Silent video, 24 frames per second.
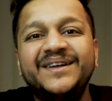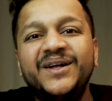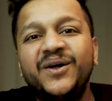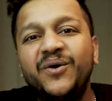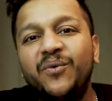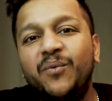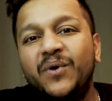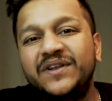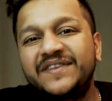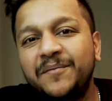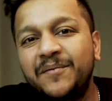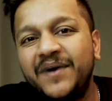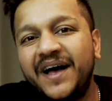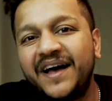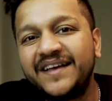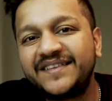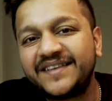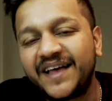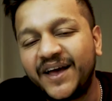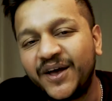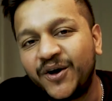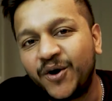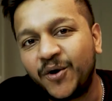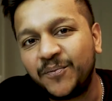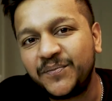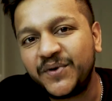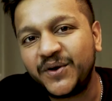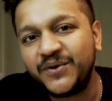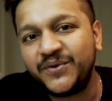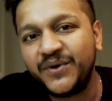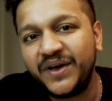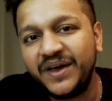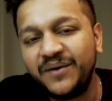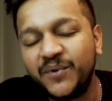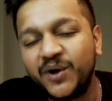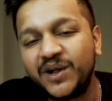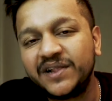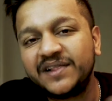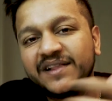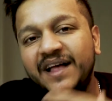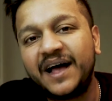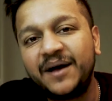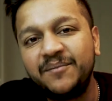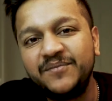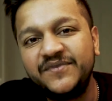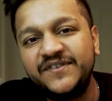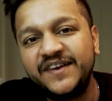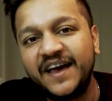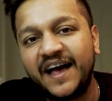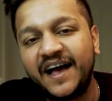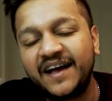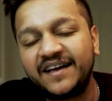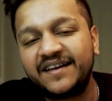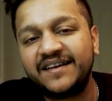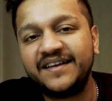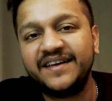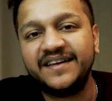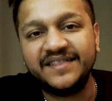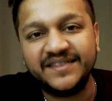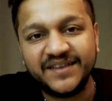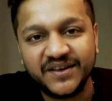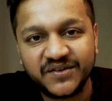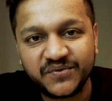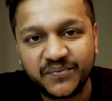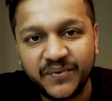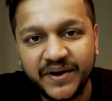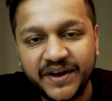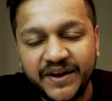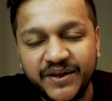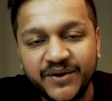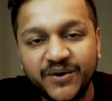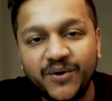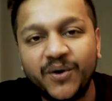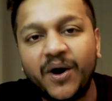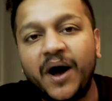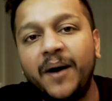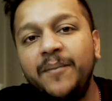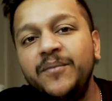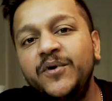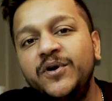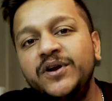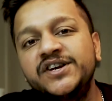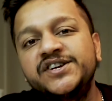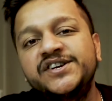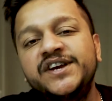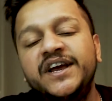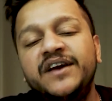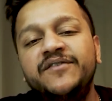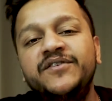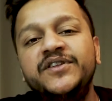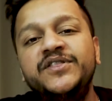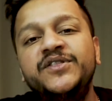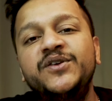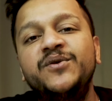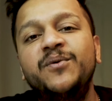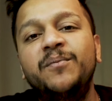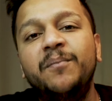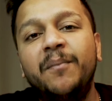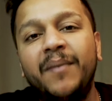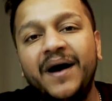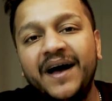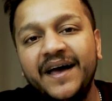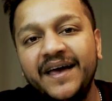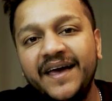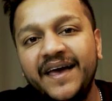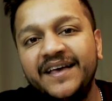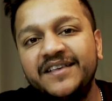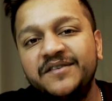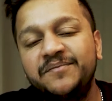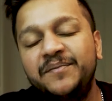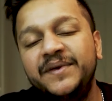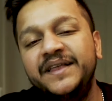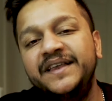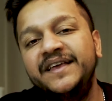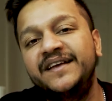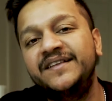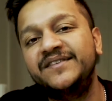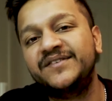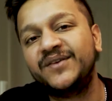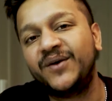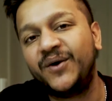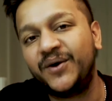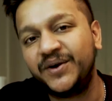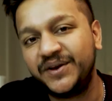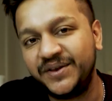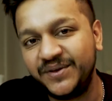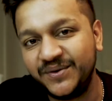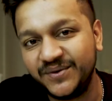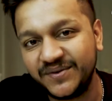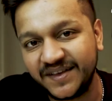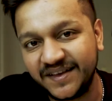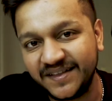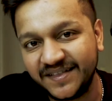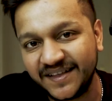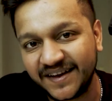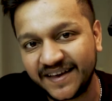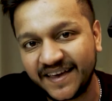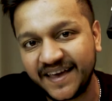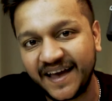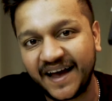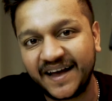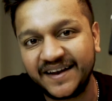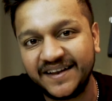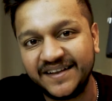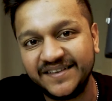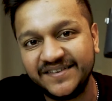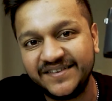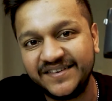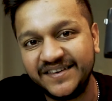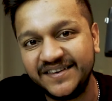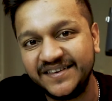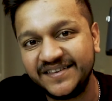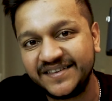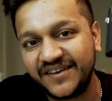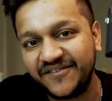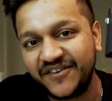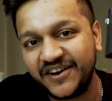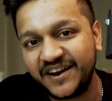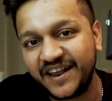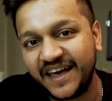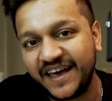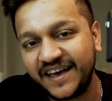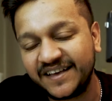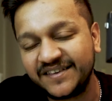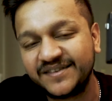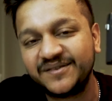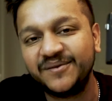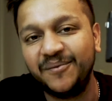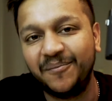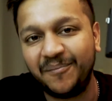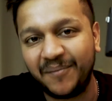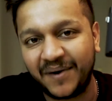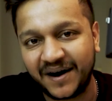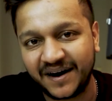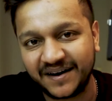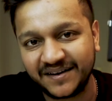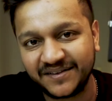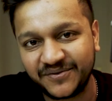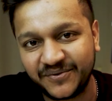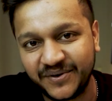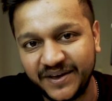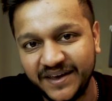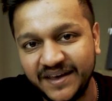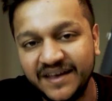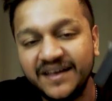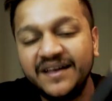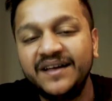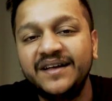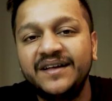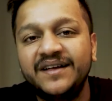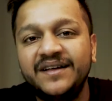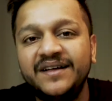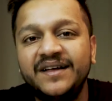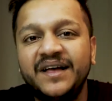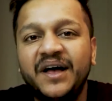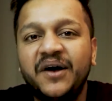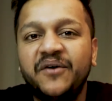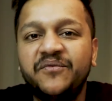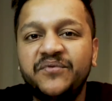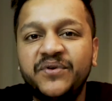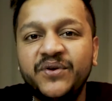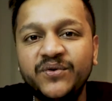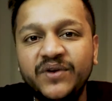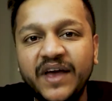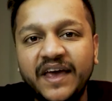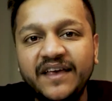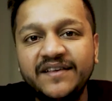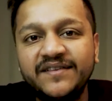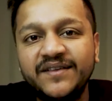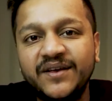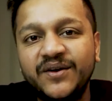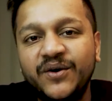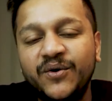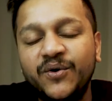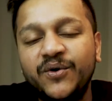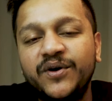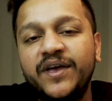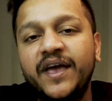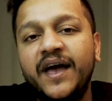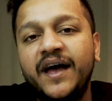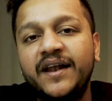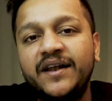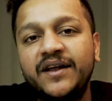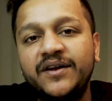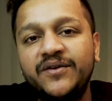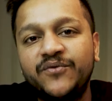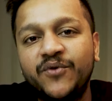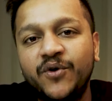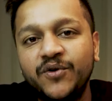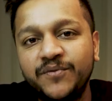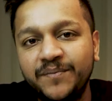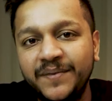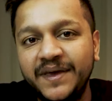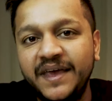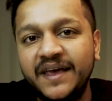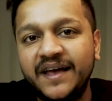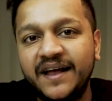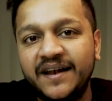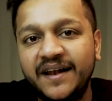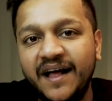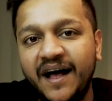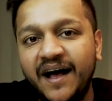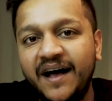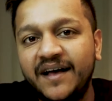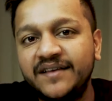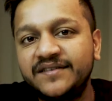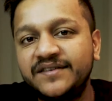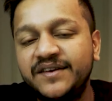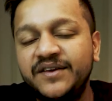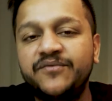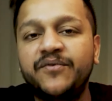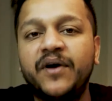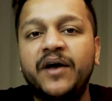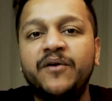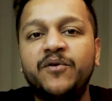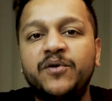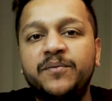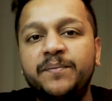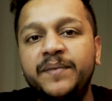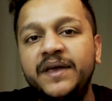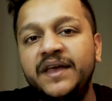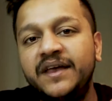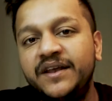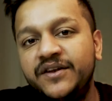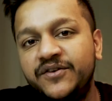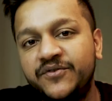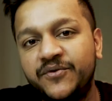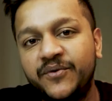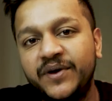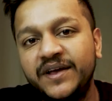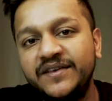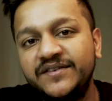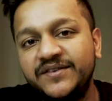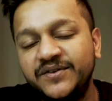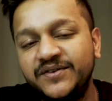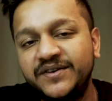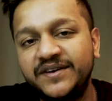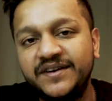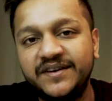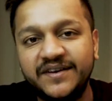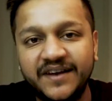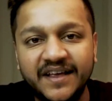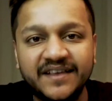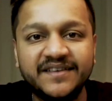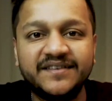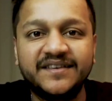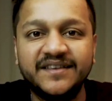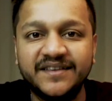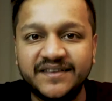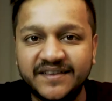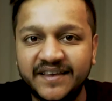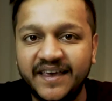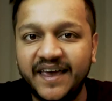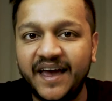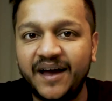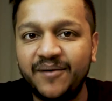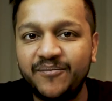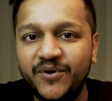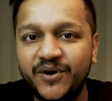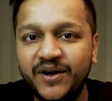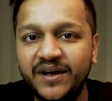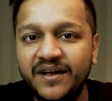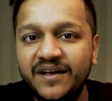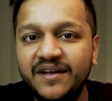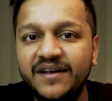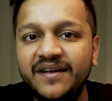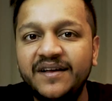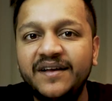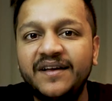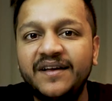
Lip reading: What's up guys, I hope you're doing well. I'm Jack. In this video, I'm gonna share with you my experience on using the Canon G7X Mark III. A few days ago, Canon wrote me and asked if I would be interested to test this camera,